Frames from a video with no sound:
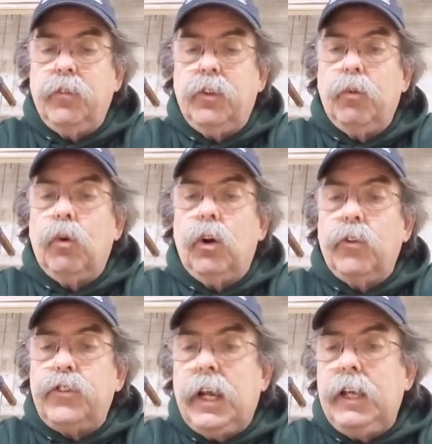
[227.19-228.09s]
world
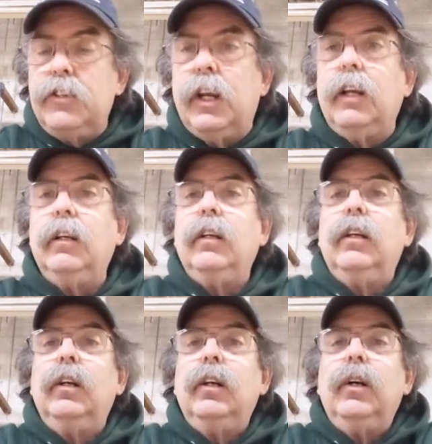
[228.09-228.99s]
changing
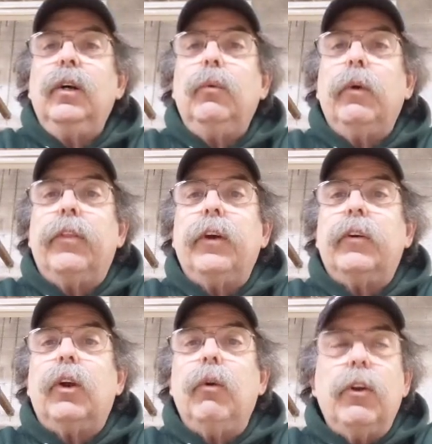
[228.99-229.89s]
with the
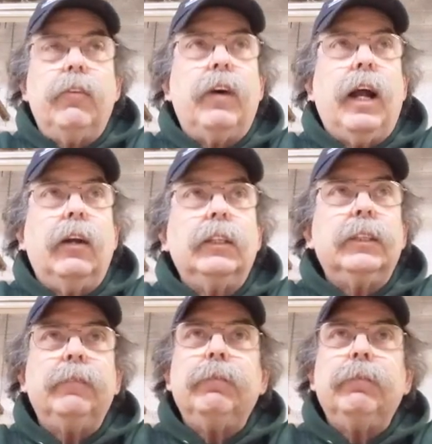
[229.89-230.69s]
coronavirus.